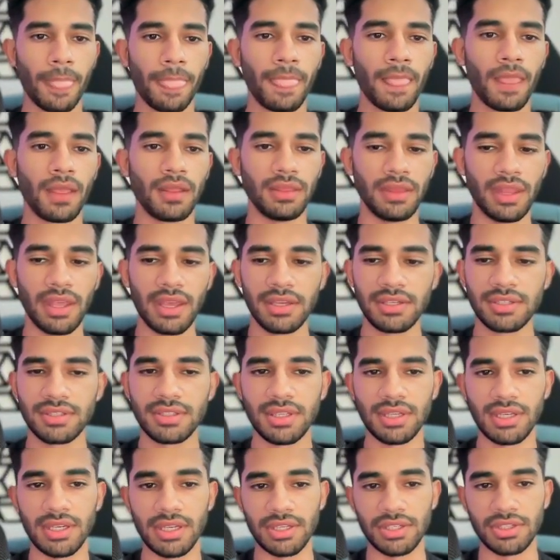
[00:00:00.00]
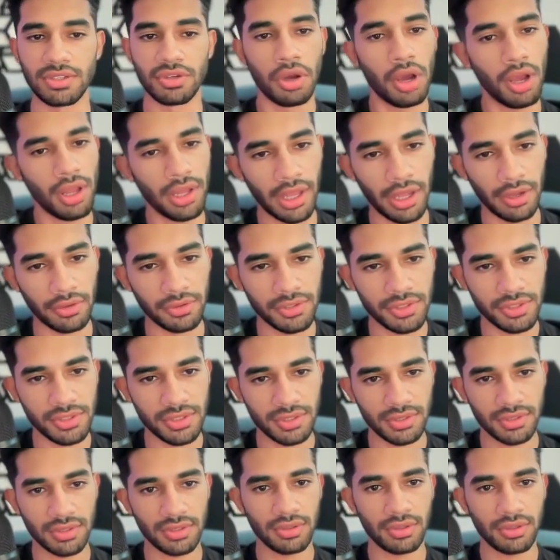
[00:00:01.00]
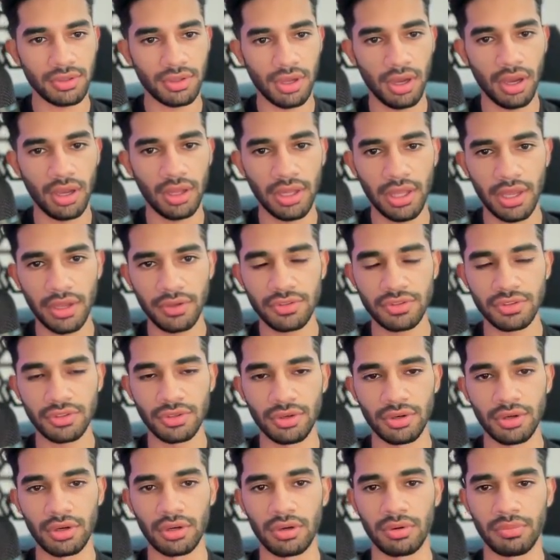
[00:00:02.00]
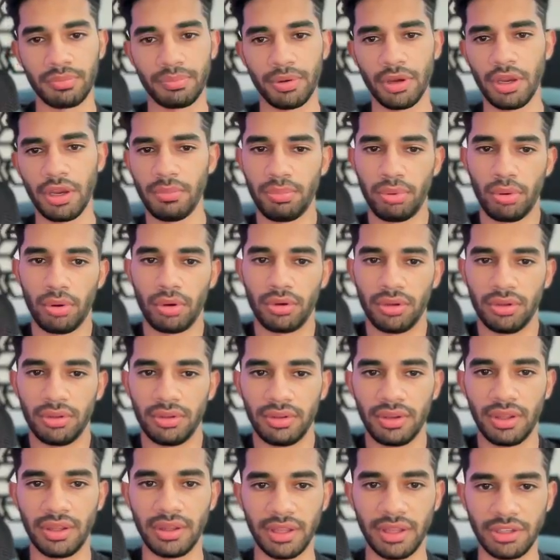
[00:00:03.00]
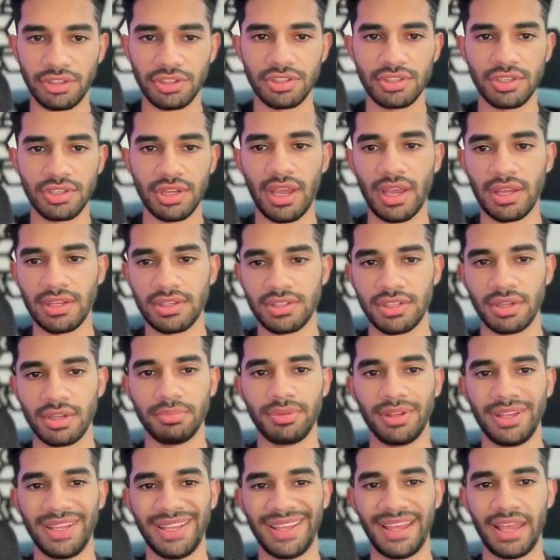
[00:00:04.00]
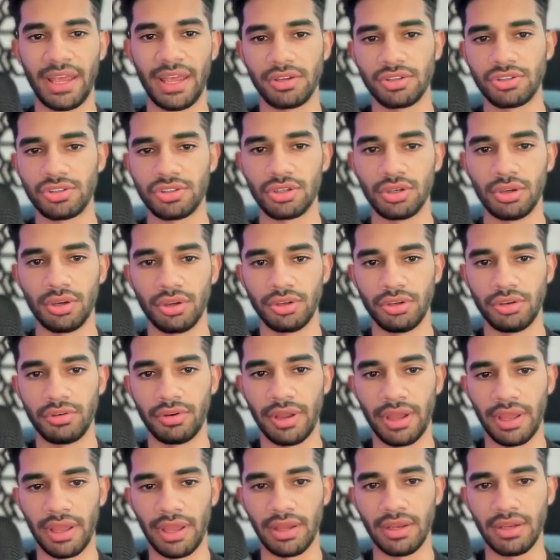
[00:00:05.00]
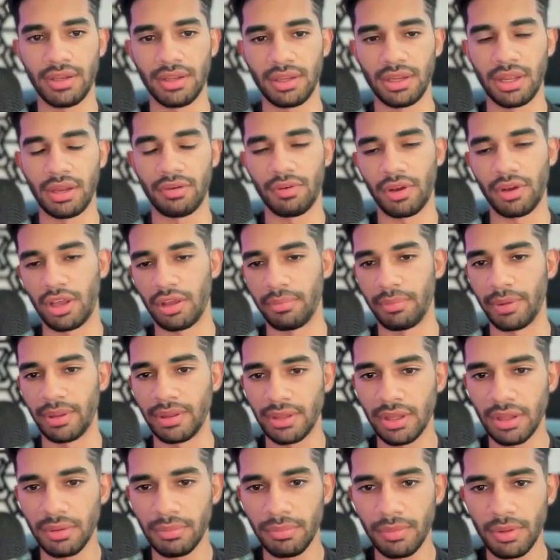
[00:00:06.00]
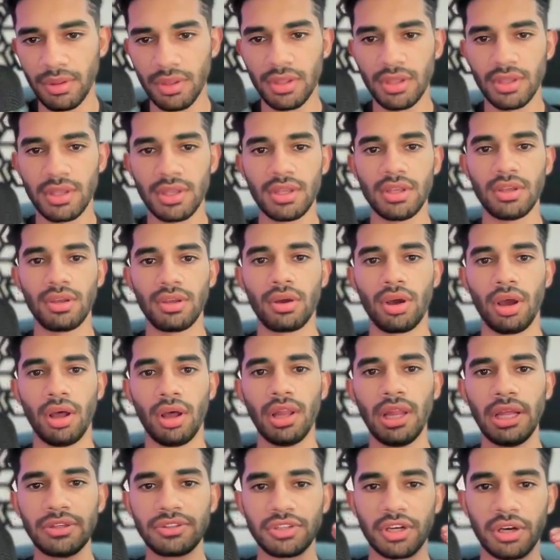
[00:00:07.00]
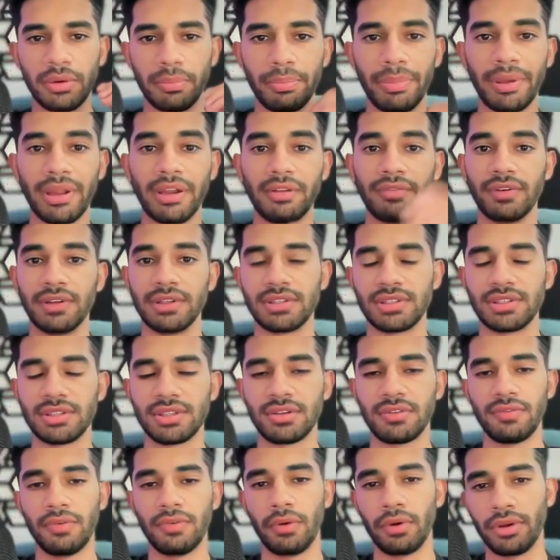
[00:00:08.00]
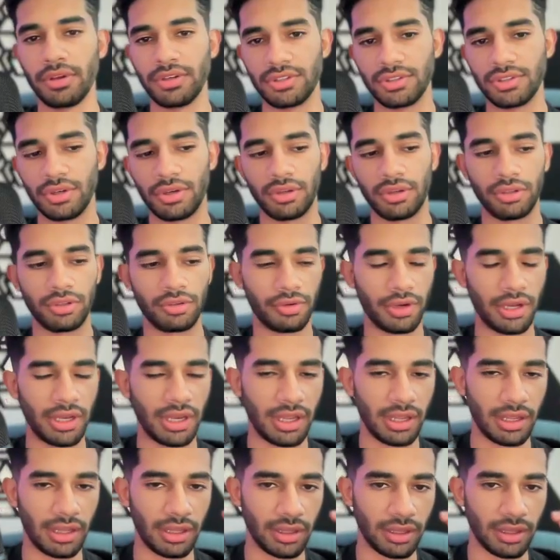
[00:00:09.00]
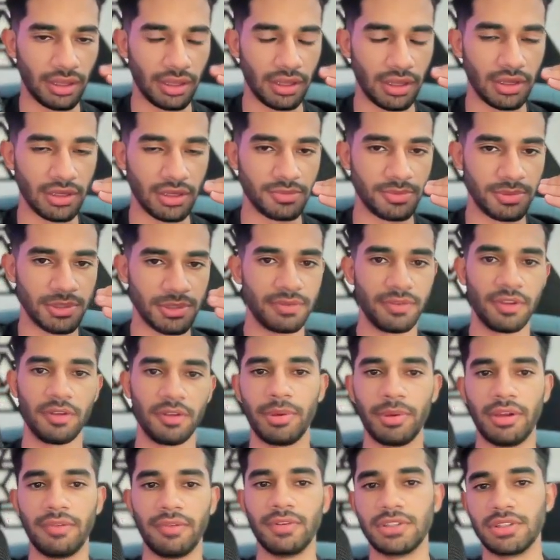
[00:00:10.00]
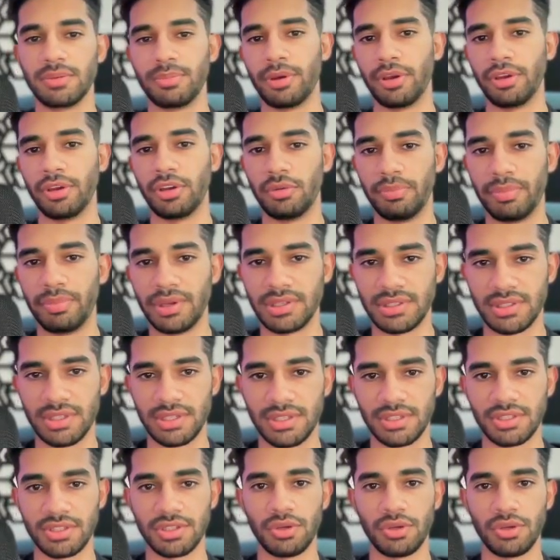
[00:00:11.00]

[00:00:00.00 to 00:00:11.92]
Next is callouts. Callouts are pretty important, and they just add something extra on your ad, and I recommend them. Callouts are benefits. Focus on creating specific benefits about your business.